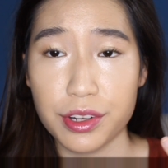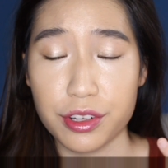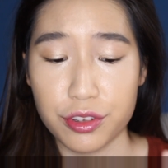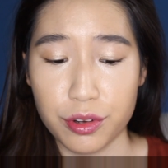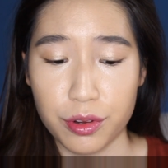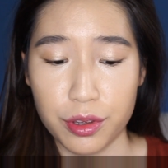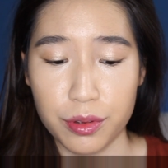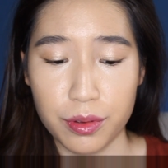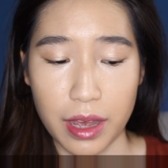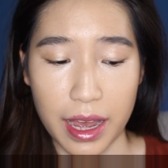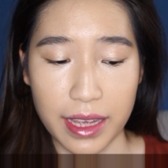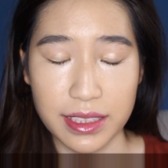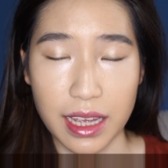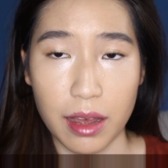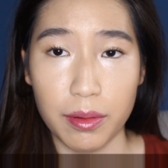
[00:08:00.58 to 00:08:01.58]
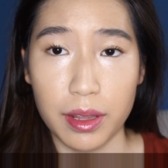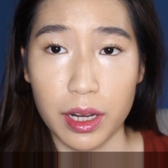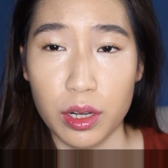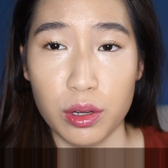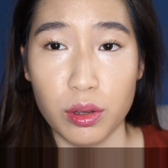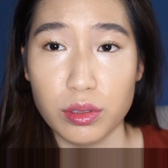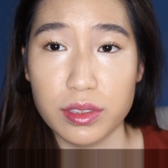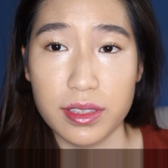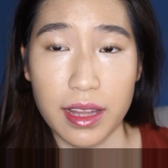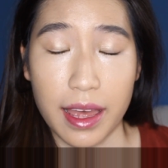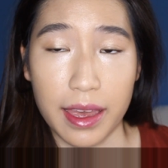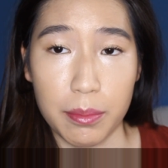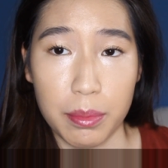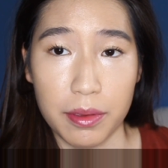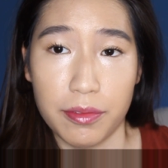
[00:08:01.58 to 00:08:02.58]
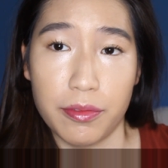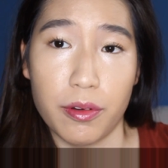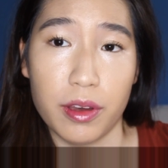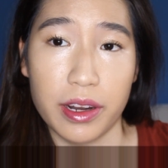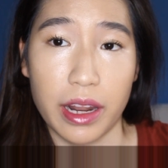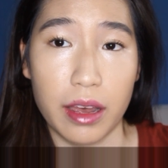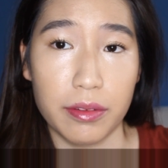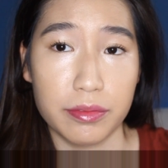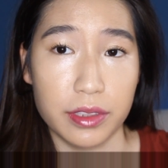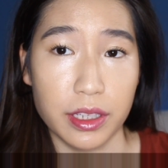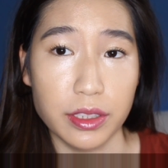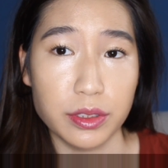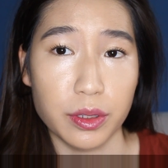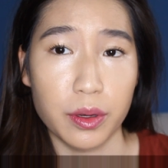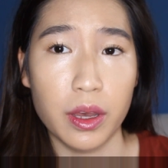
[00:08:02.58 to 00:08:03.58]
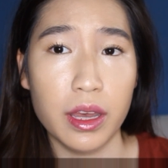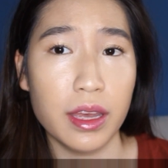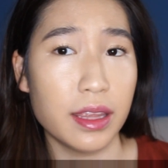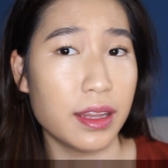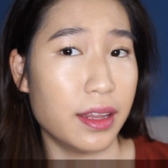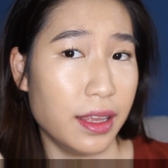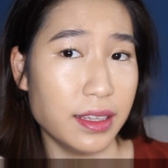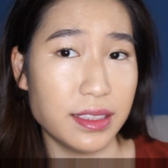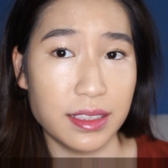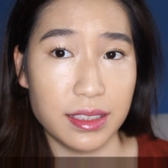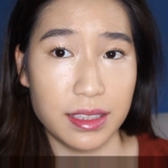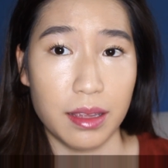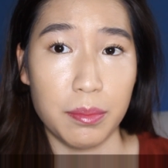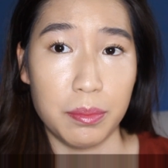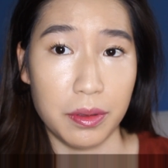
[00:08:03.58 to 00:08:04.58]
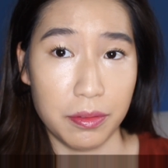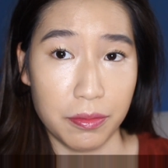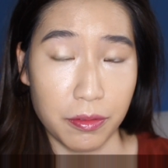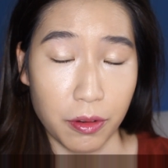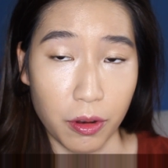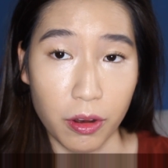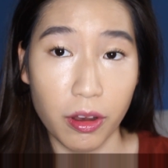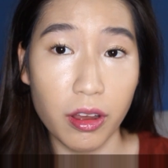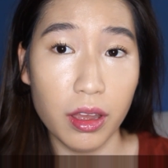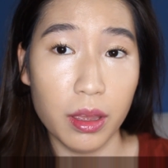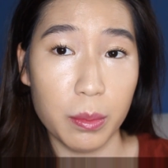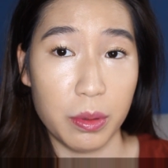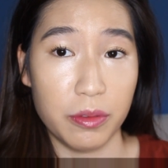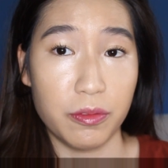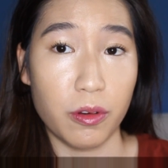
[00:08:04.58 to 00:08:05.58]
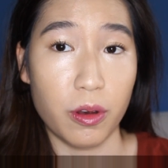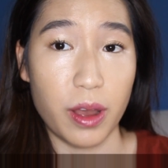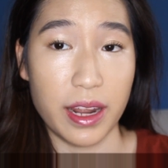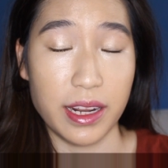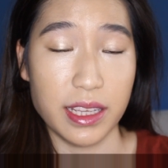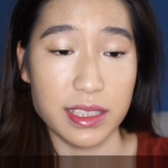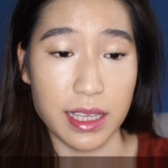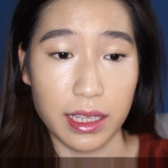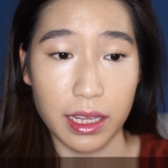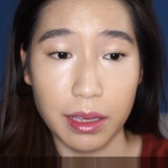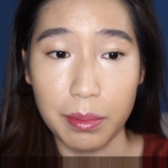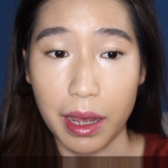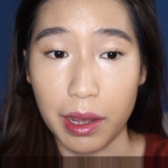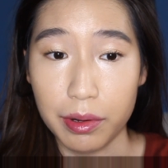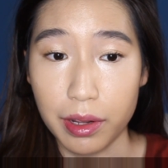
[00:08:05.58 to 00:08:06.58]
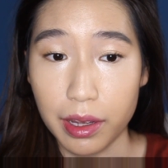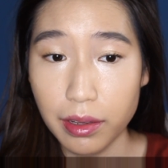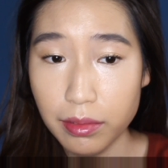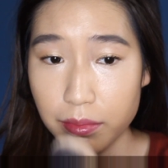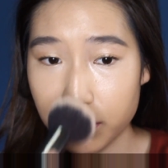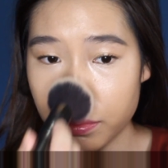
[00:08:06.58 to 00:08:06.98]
to show you guys how it looks like before and after. So this is the before any setting powder.